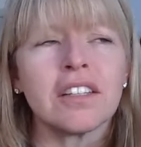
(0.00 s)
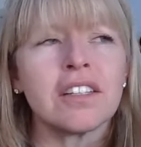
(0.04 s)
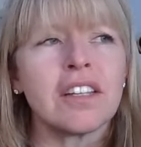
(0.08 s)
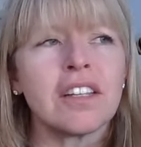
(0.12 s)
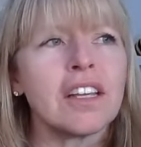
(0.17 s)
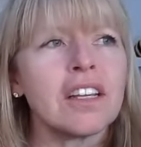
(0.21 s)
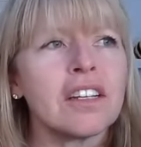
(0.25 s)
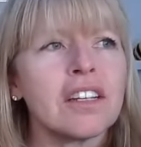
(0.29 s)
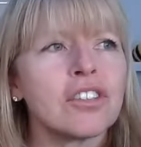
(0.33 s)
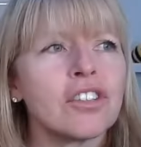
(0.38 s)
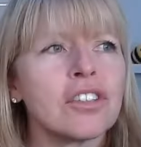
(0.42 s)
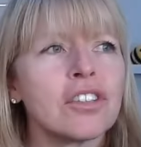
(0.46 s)
I
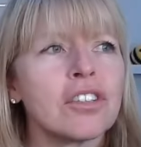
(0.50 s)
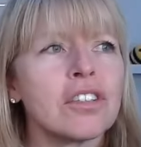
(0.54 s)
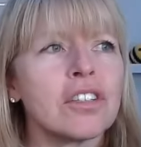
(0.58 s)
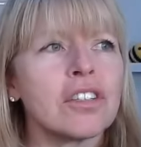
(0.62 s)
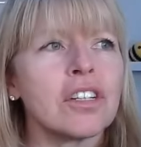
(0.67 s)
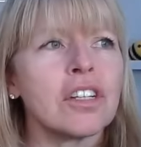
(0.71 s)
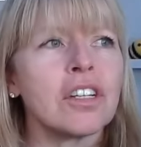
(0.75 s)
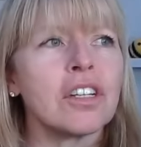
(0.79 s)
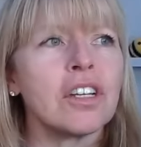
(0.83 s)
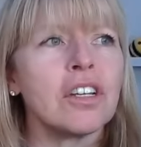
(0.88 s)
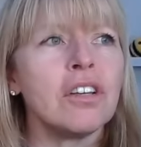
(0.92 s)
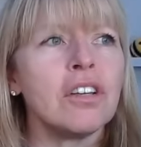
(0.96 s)
think,
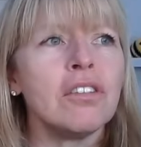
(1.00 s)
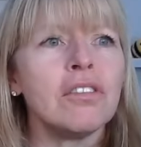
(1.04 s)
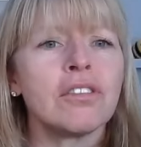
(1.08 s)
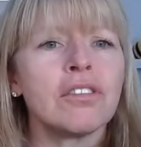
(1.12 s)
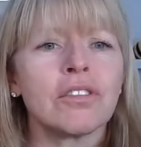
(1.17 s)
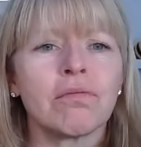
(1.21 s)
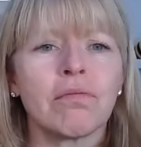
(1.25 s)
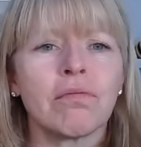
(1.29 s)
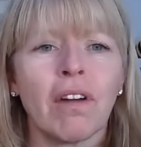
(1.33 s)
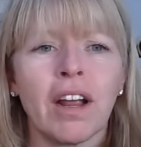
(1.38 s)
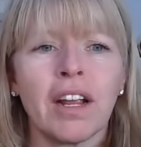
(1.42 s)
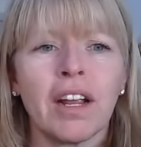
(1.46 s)
just a
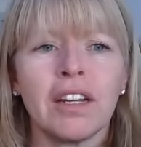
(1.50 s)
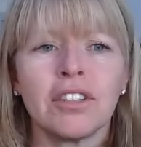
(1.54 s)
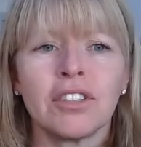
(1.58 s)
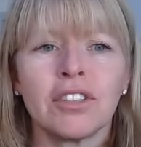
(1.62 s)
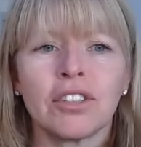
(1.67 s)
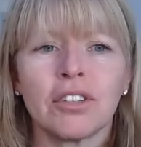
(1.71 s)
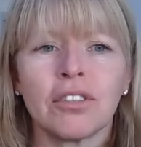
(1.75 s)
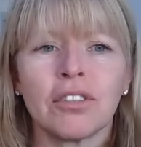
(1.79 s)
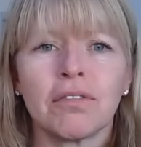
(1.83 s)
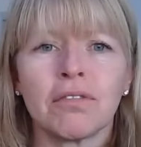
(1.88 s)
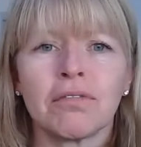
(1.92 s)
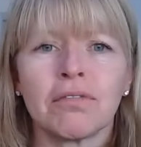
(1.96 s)
huge
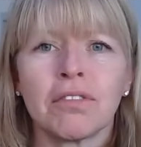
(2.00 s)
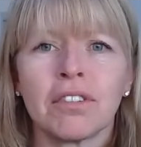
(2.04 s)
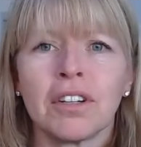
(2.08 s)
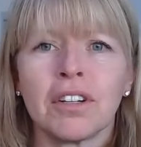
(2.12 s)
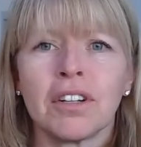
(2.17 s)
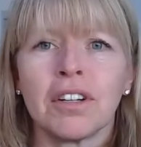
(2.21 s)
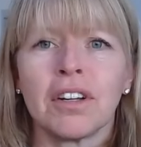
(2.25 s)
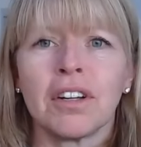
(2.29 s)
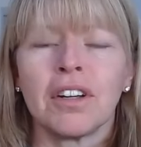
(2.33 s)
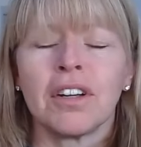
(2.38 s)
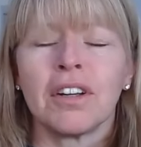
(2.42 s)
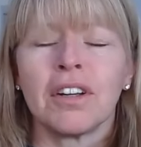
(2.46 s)
range of